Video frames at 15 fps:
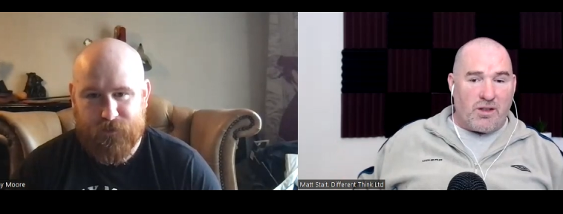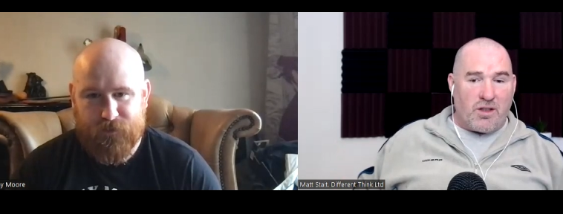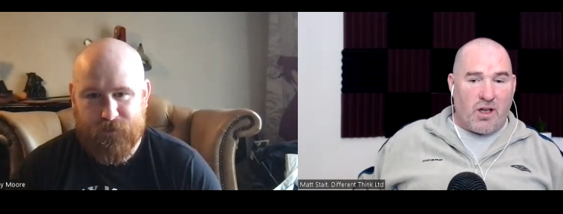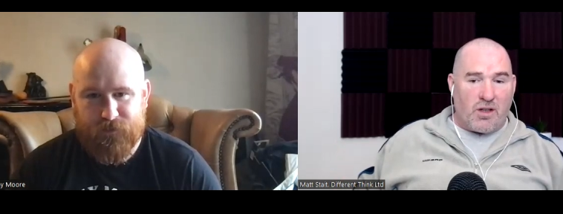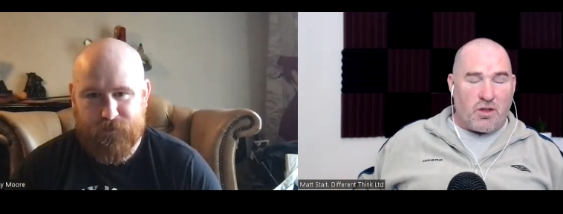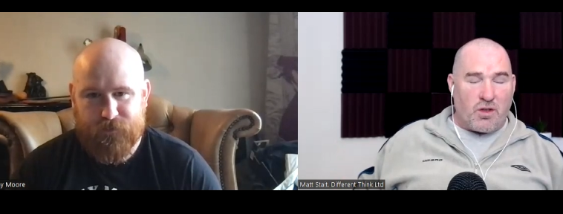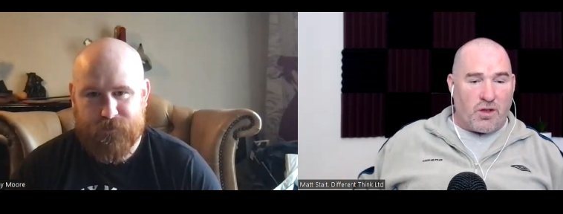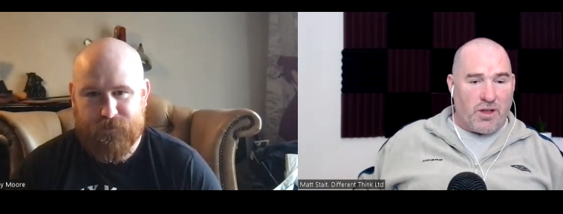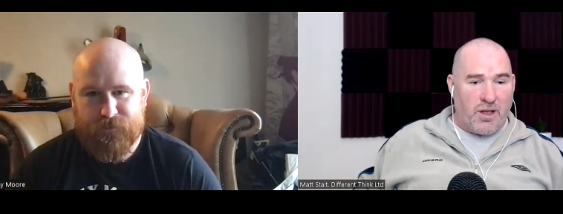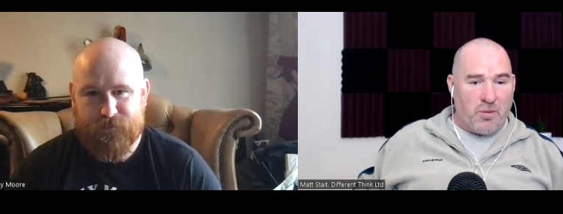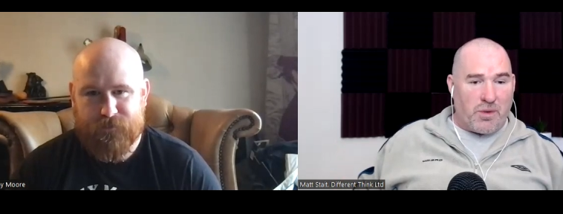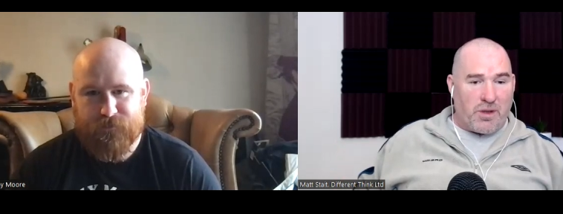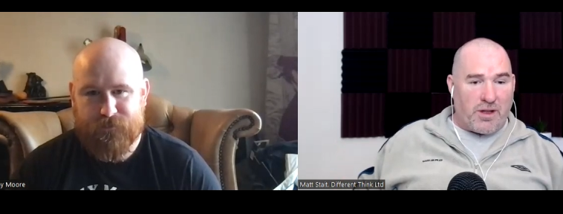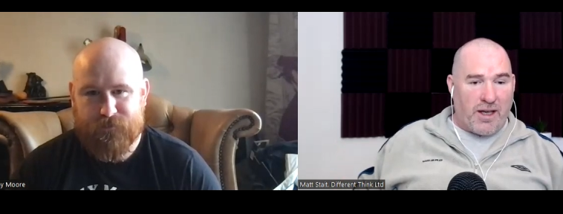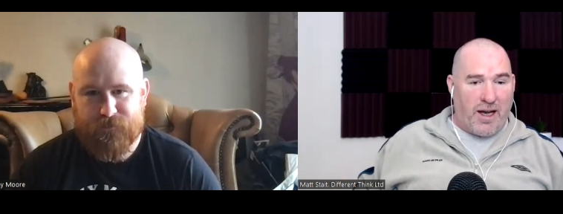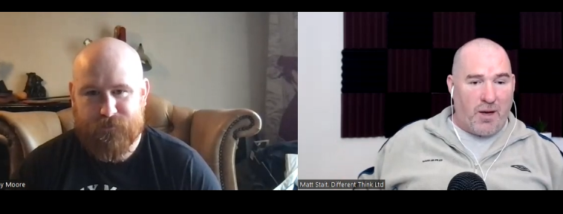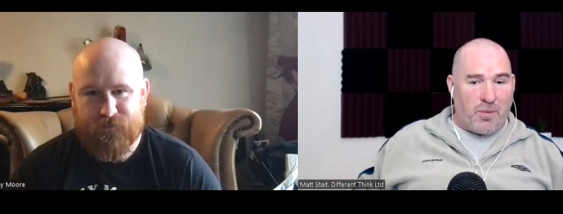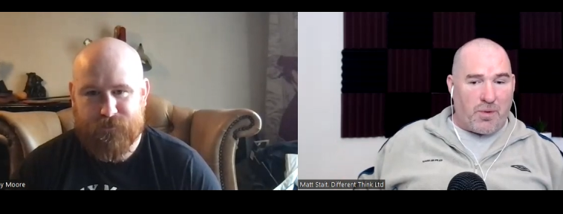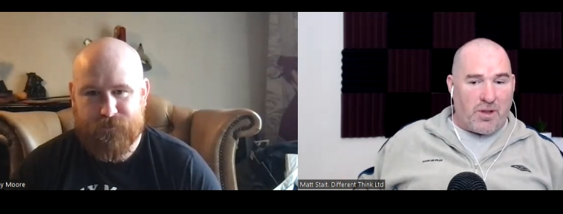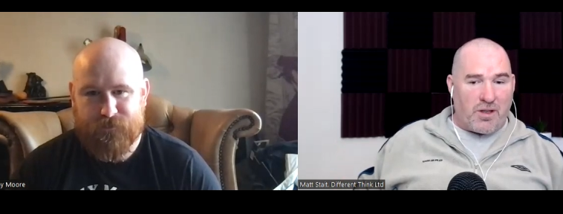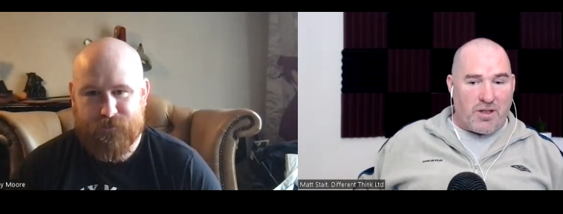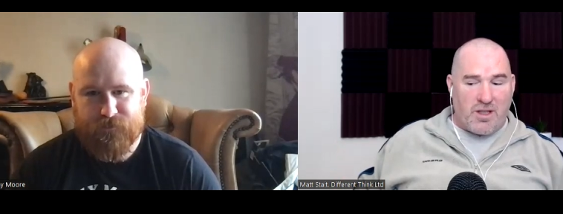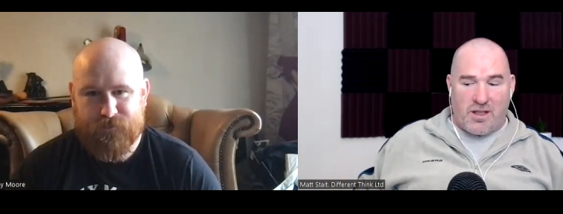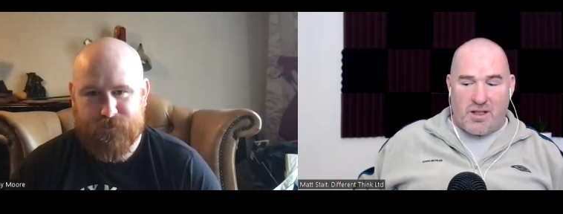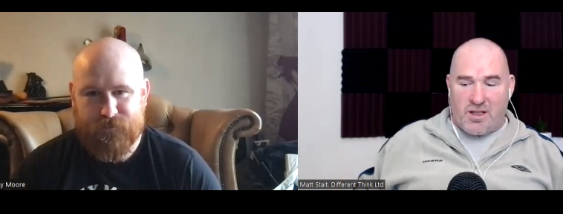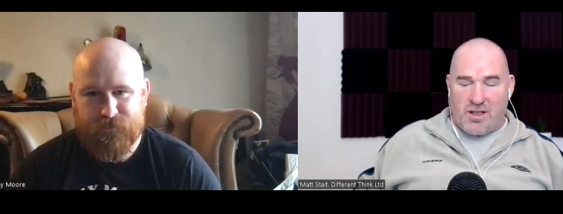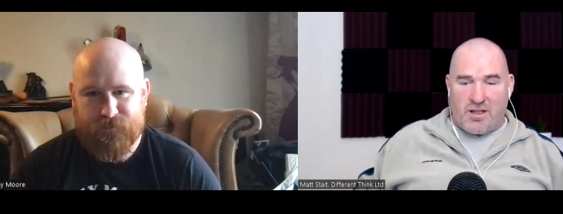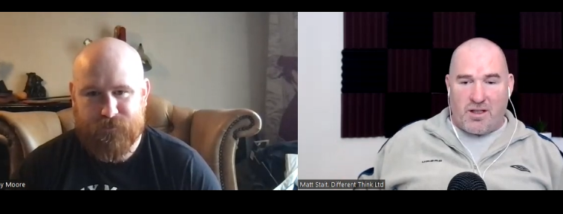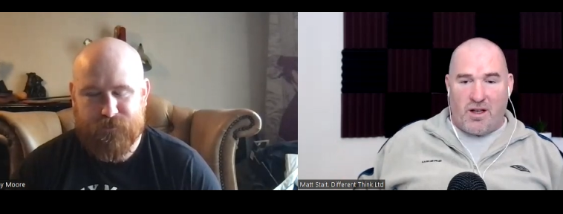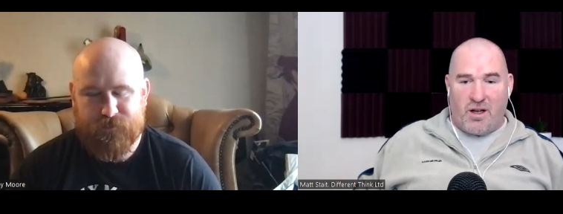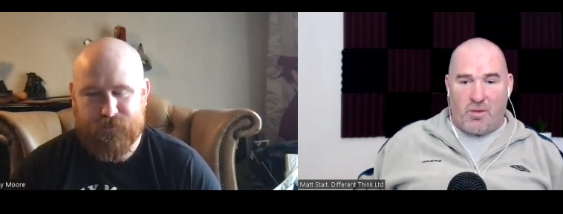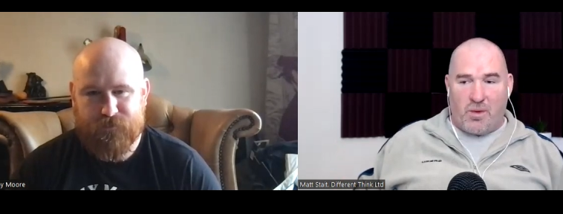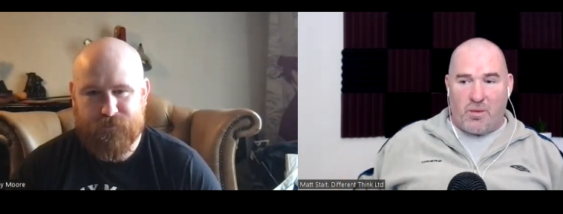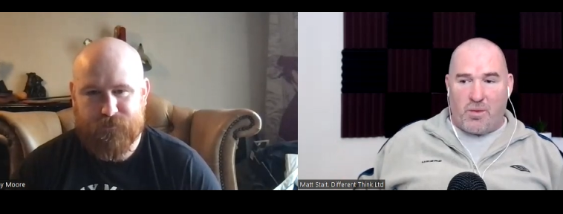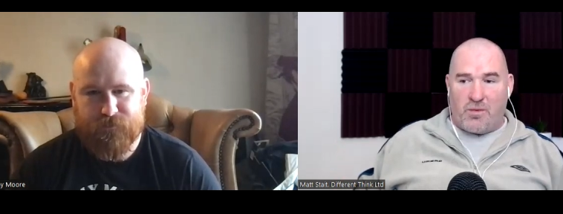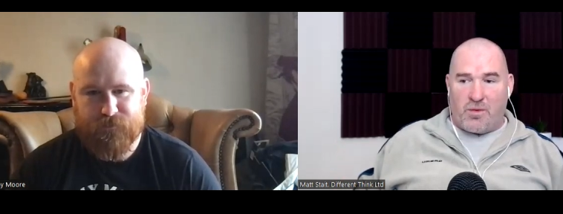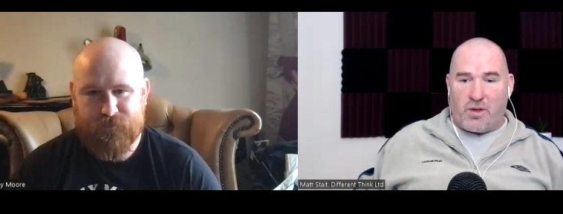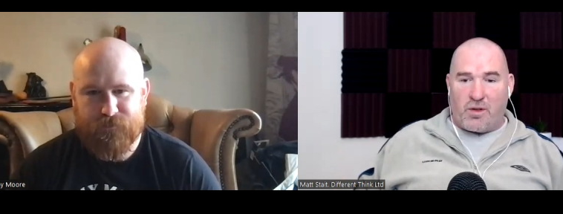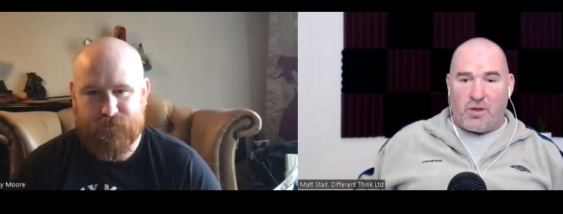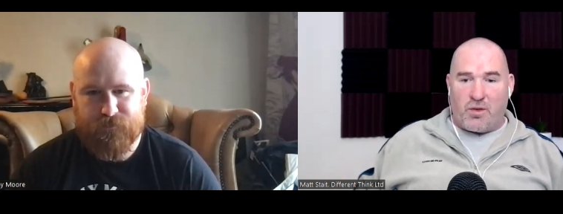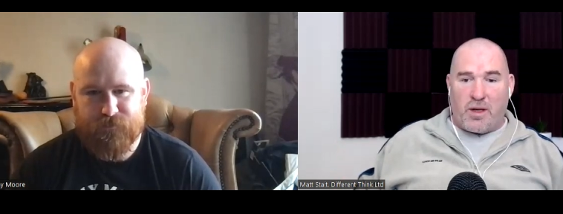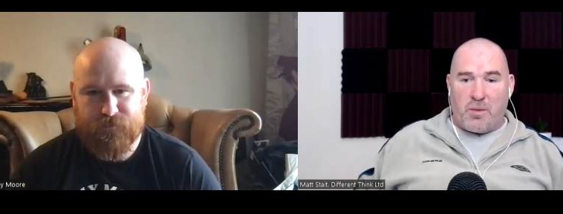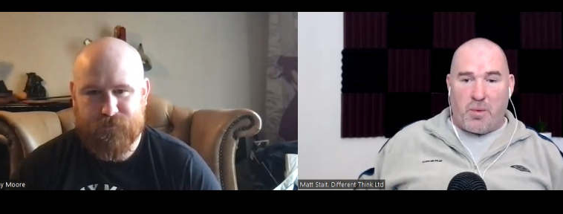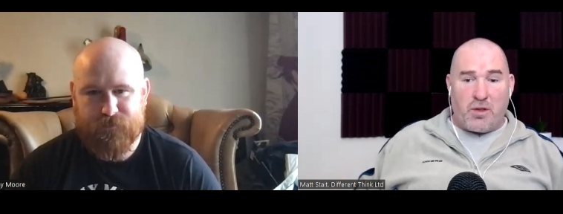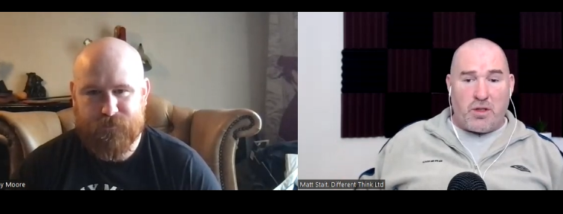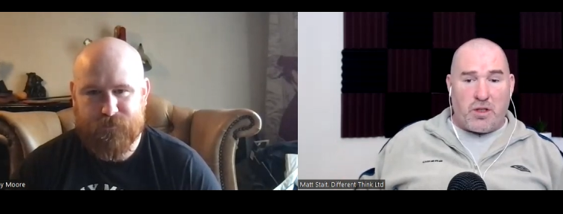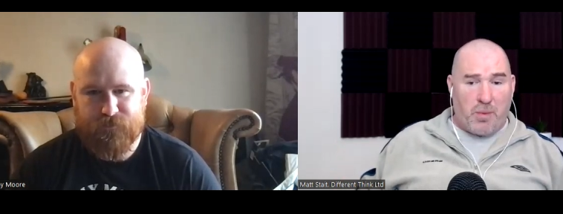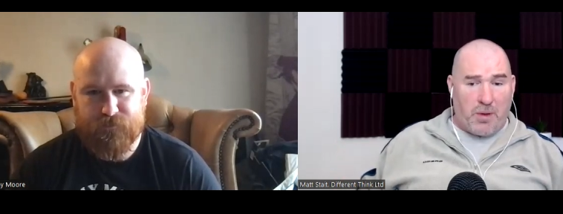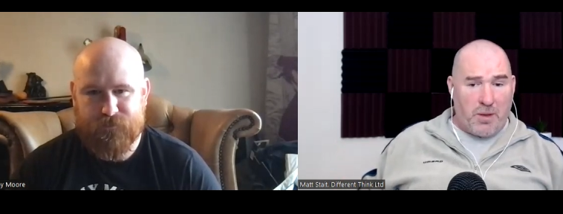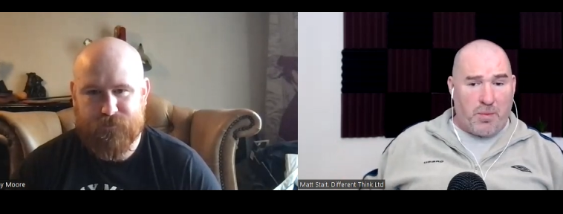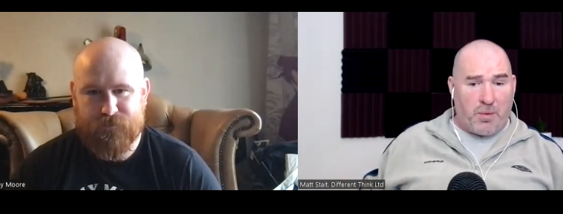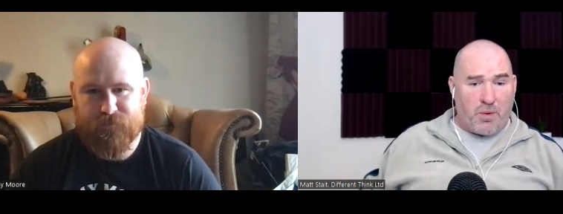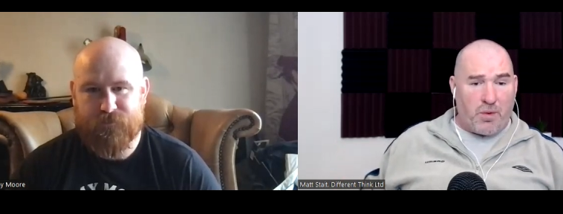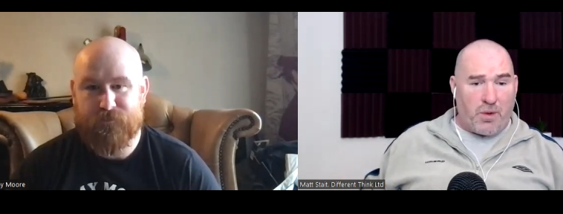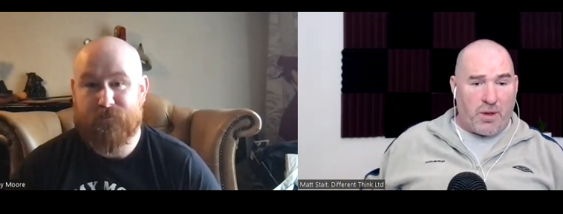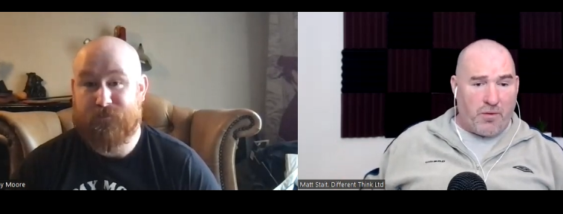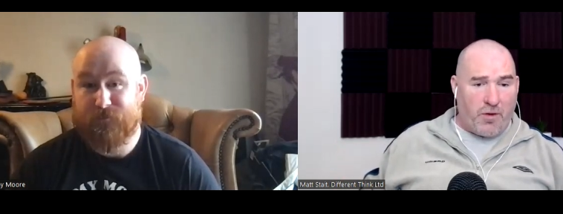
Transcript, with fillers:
Speaker 1: and, and, join in with that because it's you know we, have got a great bunch of people